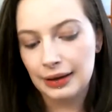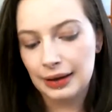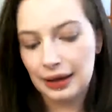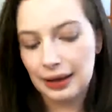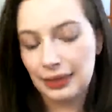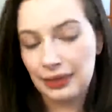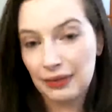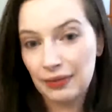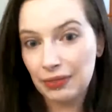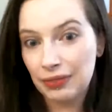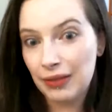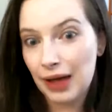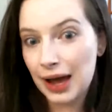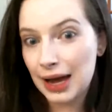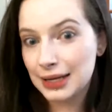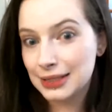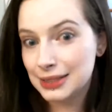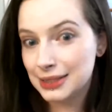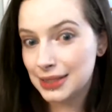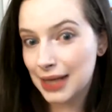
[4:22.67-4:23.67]
And the
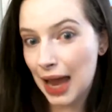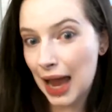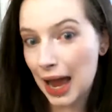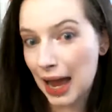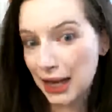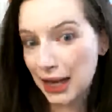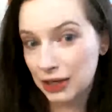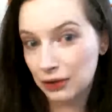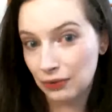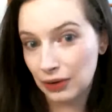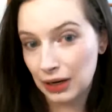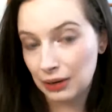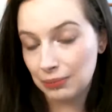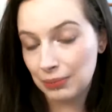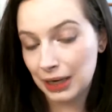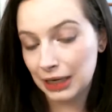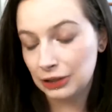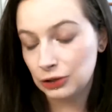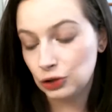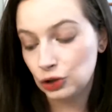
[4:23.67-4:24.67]
less accurate
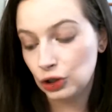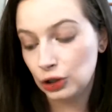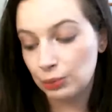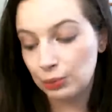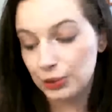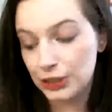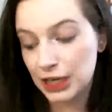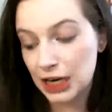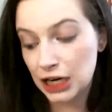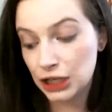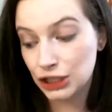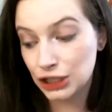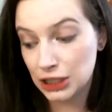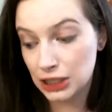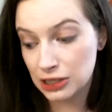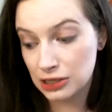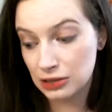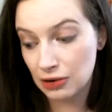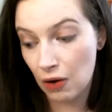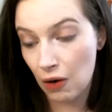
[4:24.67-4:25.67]
my
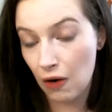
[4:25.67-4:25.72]
interpretations